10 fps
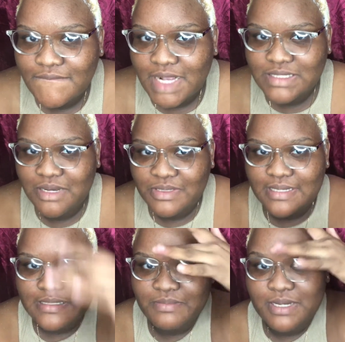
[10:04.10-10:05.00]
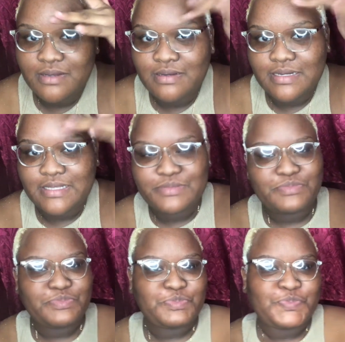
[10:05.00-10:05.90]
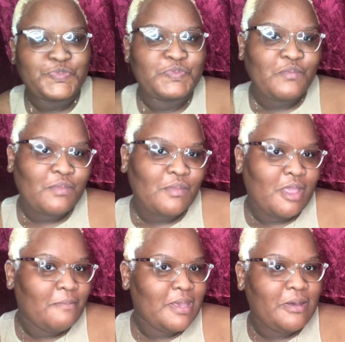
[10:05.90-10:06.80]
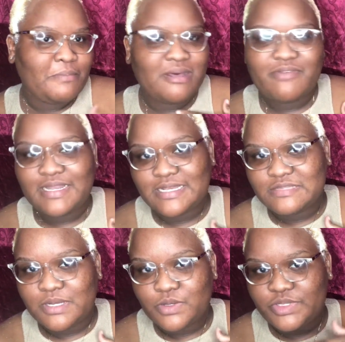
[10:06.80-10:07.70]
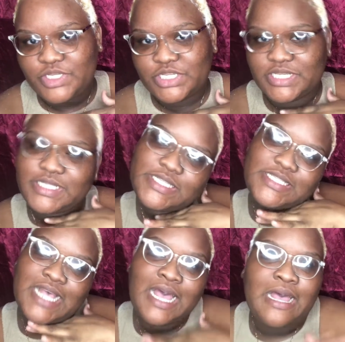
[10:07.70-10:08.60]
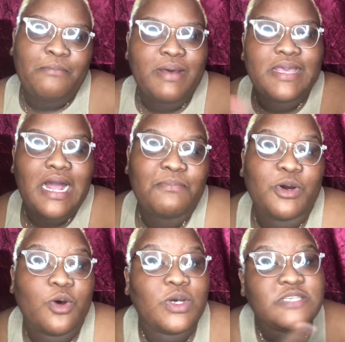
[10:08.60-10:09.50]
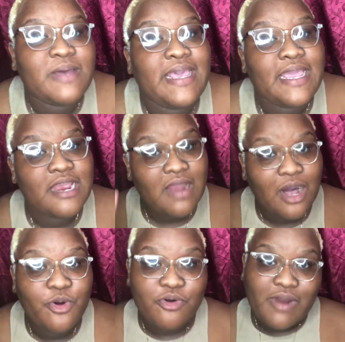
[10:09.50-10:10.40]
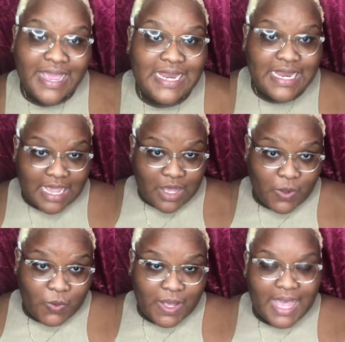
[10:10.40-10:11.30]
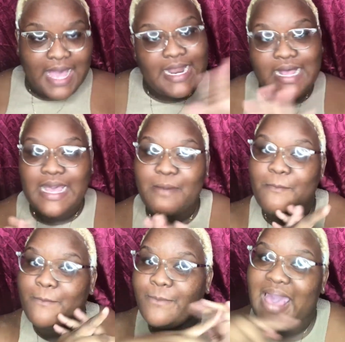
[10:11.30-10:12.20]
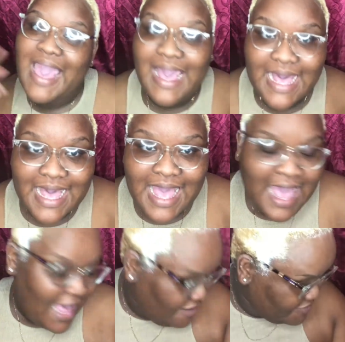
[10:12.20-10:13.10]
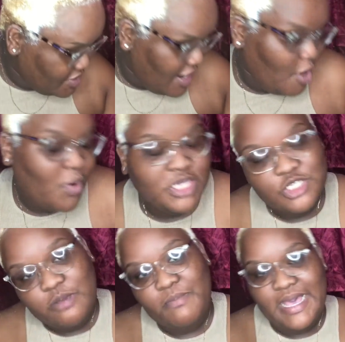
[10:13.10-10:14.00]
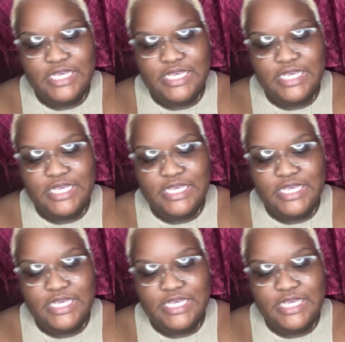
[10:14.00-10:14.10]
It's a good thing. Some not ugly. Big up my Van Desman good jeans. But yeah, I'm gonna wash my hair out right now, and I'll get back after I wash with my